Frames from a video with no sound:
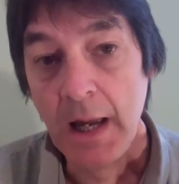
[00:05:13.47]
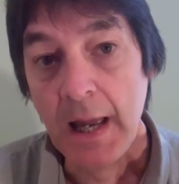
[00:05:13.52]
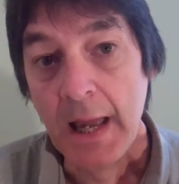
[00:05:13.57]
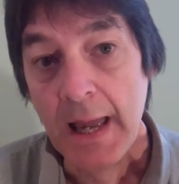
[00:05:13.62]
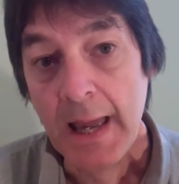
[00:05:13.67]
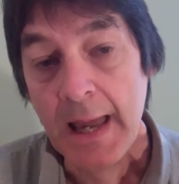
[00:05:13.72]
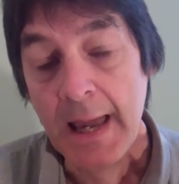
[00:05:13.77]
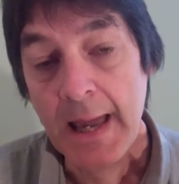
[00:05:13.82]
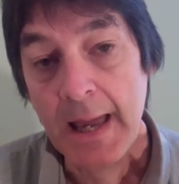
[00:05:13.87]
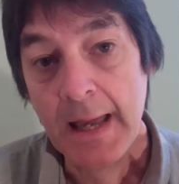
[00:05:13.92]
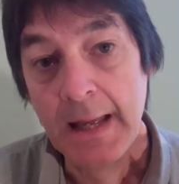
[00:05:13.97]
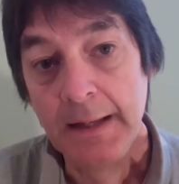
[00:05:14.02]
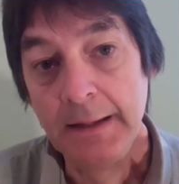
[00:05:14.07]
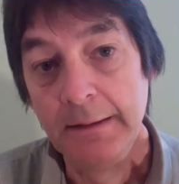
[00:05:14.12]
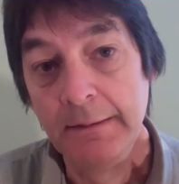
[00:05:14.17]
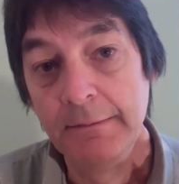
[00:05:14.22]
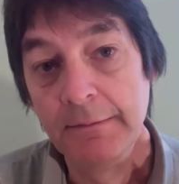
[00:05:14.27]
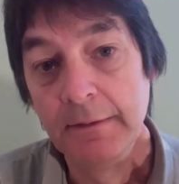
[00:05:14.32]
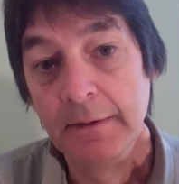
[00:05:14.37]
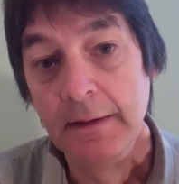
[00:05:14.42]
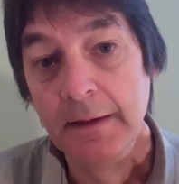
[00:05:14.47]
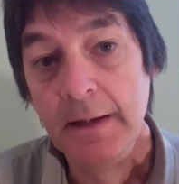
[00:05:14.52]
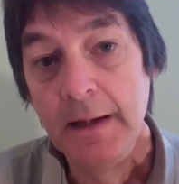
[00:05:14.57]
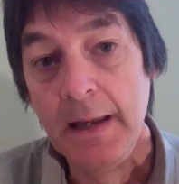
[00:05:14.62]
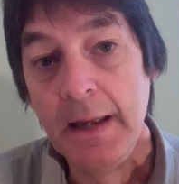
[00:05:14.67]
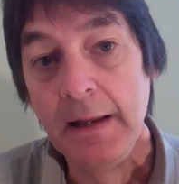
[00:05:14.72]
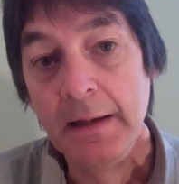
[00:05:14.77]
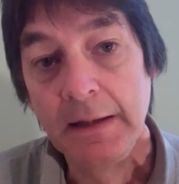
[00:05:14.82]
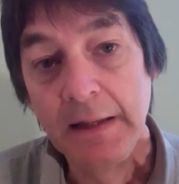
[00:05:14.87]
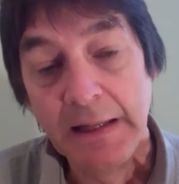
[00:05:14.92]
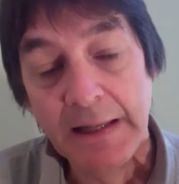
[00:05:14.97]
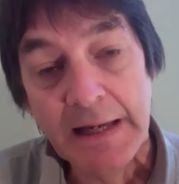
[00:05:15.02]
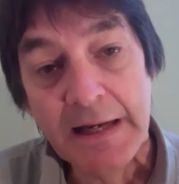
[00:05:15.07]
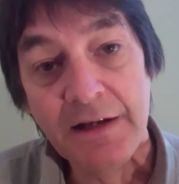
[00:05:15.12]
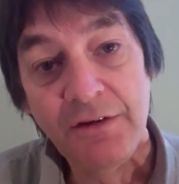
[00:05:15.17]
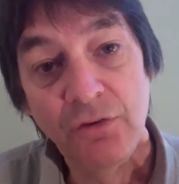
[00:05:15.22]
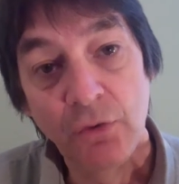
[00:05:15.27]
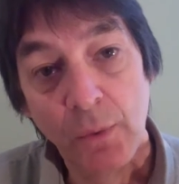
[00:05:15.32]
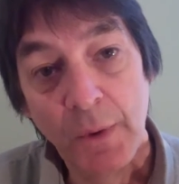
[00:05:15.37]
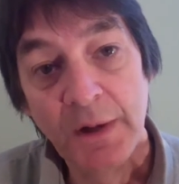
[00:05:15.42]
and it
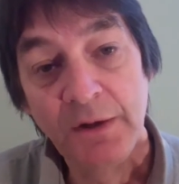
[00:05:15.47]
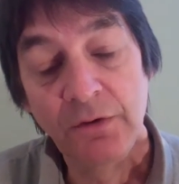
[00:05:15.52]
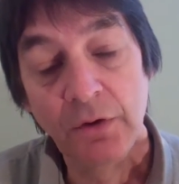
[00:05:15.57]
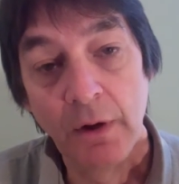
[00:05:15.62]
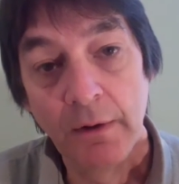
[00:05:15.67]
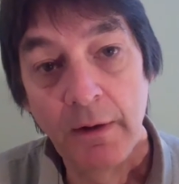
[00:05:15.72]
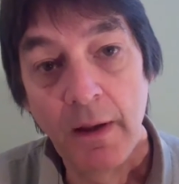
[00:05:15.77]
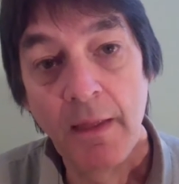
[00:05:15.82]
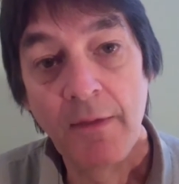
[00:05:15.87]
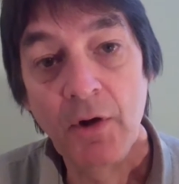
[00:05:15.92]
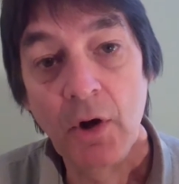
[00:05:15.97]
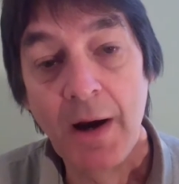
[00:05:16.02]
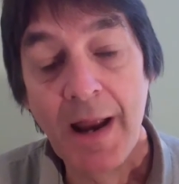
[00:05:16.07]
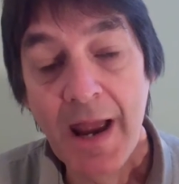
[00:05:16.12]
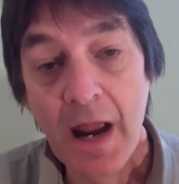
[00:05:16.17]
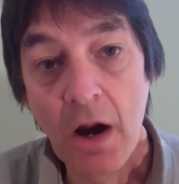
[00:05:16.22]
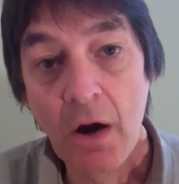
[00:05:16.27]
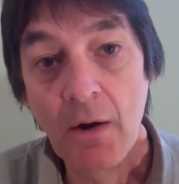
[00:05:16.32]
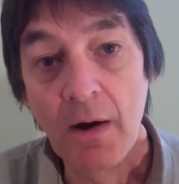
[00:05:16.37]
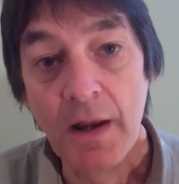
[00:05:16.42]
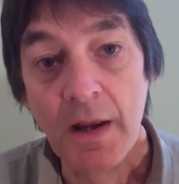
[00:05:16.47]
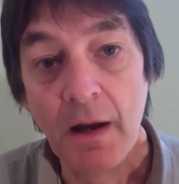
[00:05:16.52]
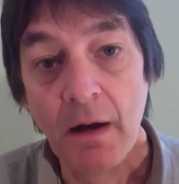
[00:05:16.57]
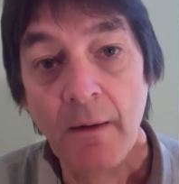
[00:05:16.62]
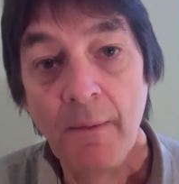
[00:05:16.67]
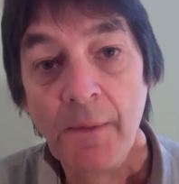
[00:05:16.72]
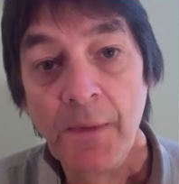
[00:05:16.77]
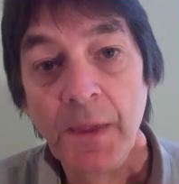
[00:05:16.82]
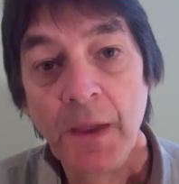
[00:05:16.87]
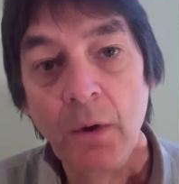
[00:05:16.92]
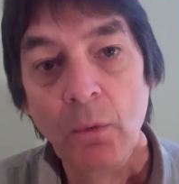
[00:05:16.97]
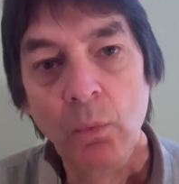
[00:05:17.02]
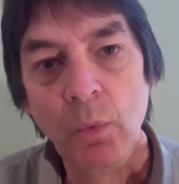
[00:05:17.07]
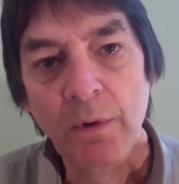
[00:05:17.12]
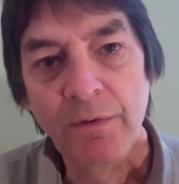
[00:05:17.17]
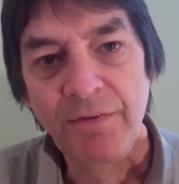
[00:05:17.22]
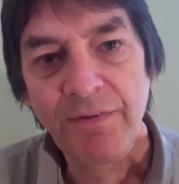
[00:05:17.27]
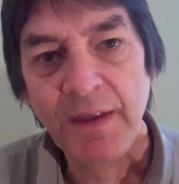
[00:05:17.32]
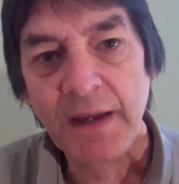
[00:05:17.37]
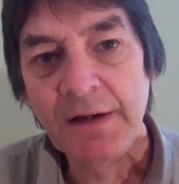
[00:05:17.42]
leads you into another area
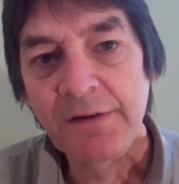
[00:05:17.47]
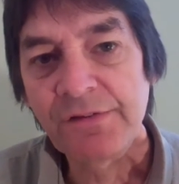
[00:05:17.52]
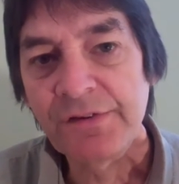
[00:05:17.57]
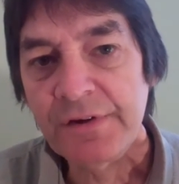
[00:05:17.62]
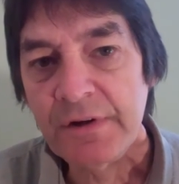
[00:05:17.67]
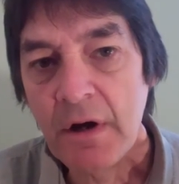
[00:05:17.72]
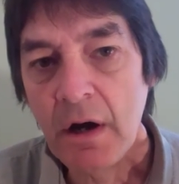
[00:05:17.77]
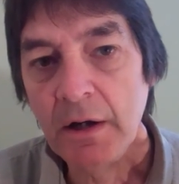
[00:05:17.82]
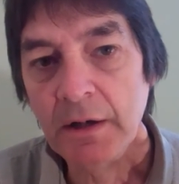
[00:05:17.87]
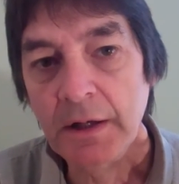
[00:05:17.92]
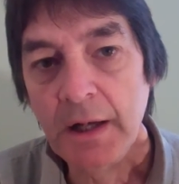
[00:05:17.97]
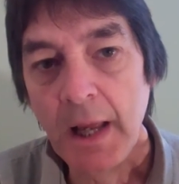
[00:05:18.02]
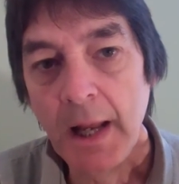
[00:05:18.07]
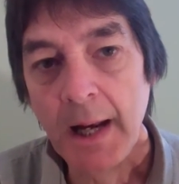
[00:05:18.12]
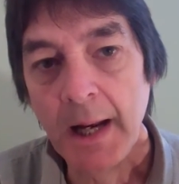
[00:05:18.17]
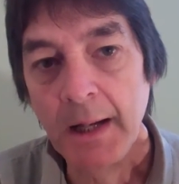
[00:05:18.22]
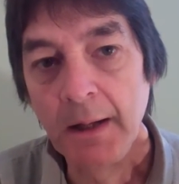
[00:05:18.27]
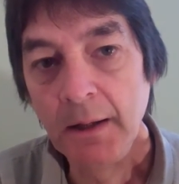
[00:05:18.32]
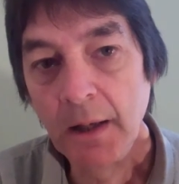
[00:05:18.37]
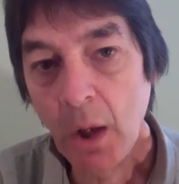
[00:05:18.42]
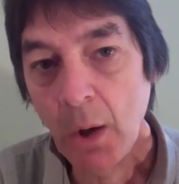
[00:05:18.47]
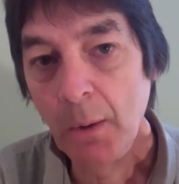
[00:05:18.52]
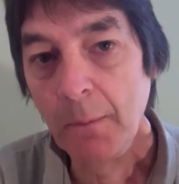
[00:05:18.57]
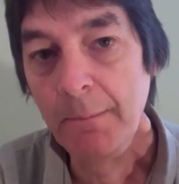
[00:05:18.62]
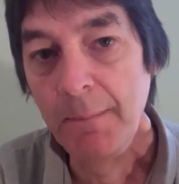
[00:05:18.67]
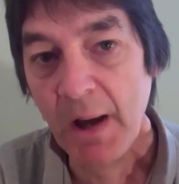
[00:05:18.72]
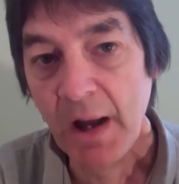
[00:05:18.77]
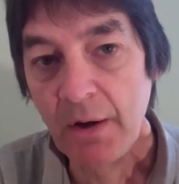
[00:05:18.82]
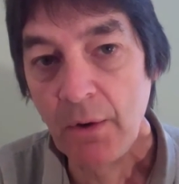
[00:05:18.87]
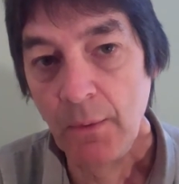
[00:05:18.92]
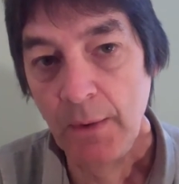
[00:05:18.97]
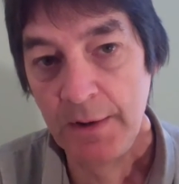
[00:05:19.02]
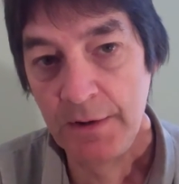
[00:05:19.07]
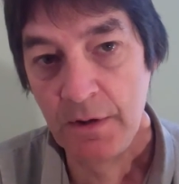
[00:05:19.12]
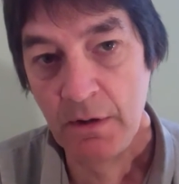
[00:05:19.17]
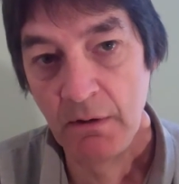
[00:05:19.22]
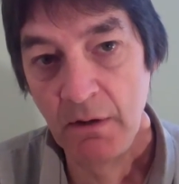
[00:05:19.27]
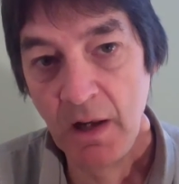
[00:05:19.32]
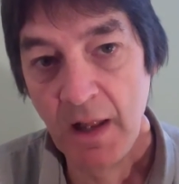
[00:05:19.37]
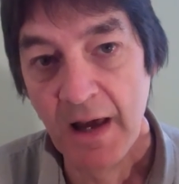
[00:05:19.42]
where things start getting a little better in
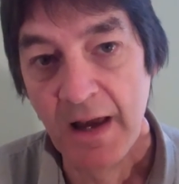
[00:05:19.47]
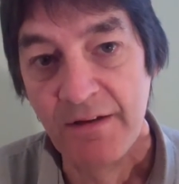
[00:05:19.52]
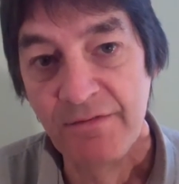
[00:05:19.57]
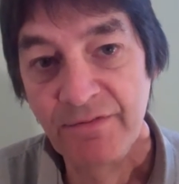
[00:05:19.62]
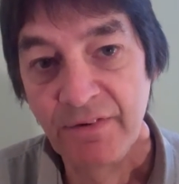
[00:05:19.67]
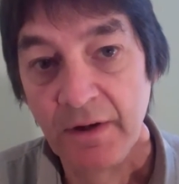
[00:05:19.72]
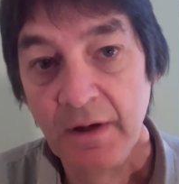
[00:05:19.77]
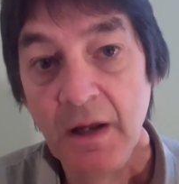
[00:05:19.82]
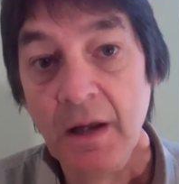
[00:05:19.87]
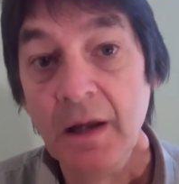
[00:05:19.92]
your life.